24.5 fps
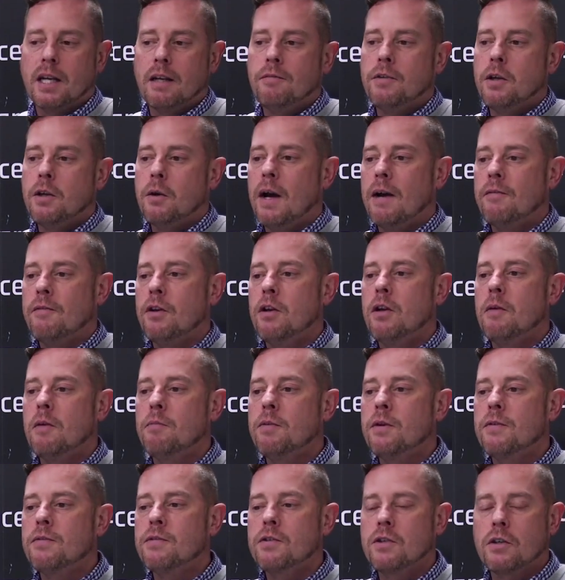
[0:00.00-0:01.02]
And if you have a
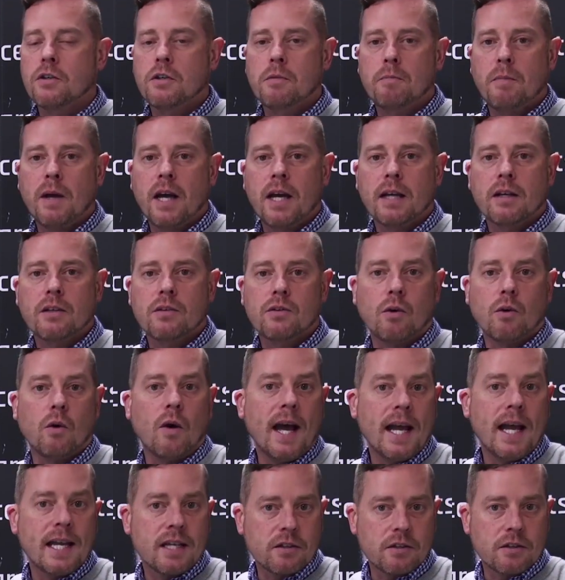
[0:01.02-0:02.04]
number of suspects
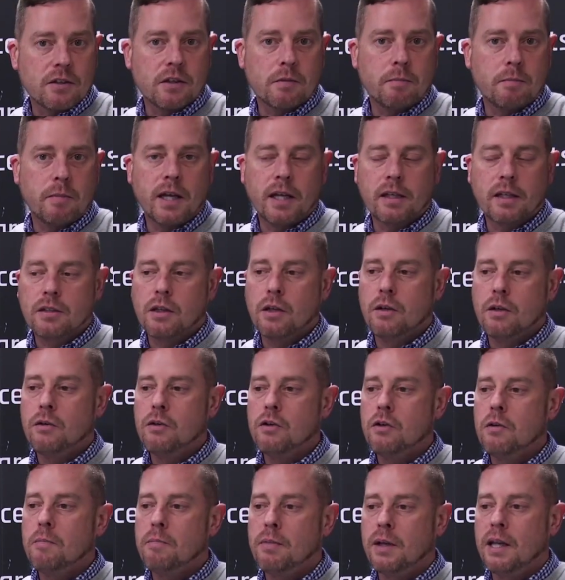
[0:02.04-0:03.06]
or a suspect who
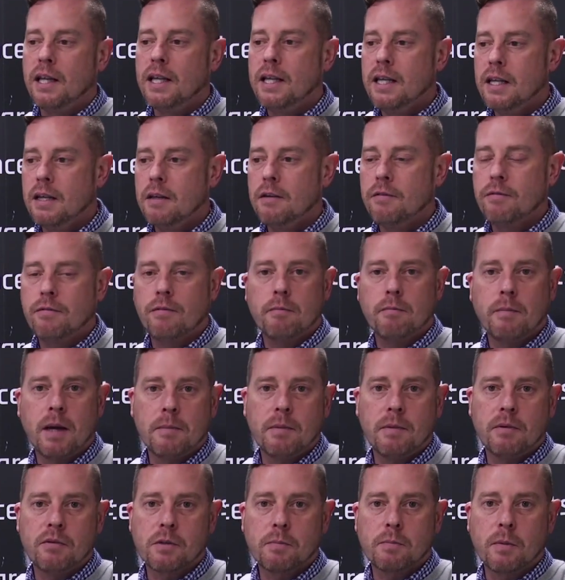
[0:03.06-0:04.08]
you believe
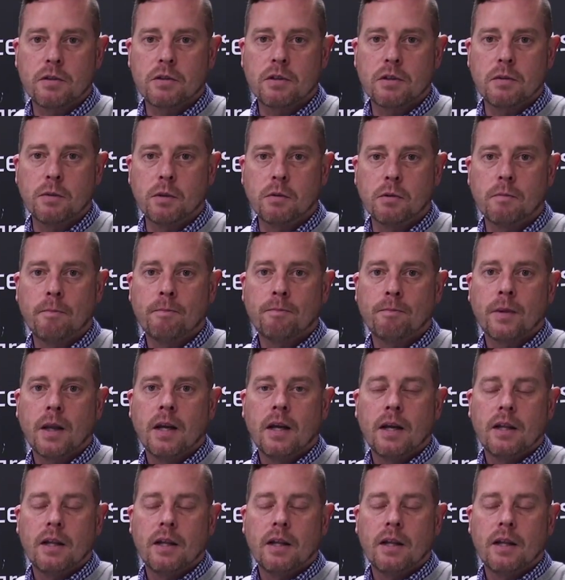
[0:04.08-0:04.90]
may be responsible,